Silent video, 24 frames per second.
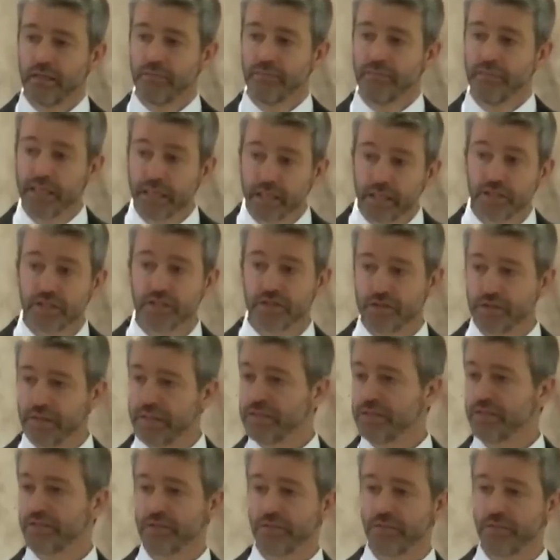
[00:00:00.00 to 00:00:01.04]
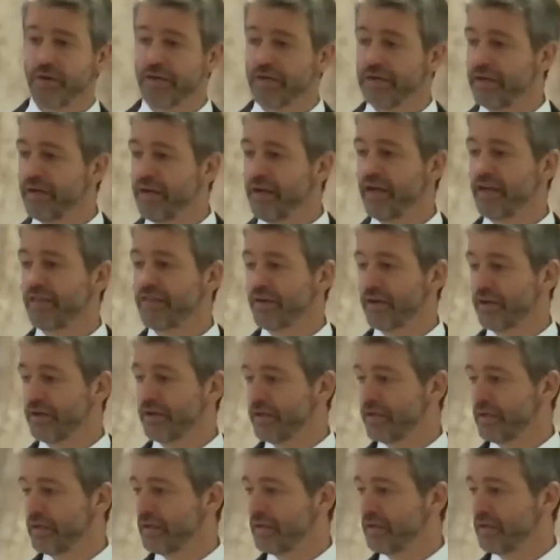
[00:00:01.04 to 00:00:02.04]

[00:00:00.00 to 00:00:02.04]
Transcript: ministries to one another.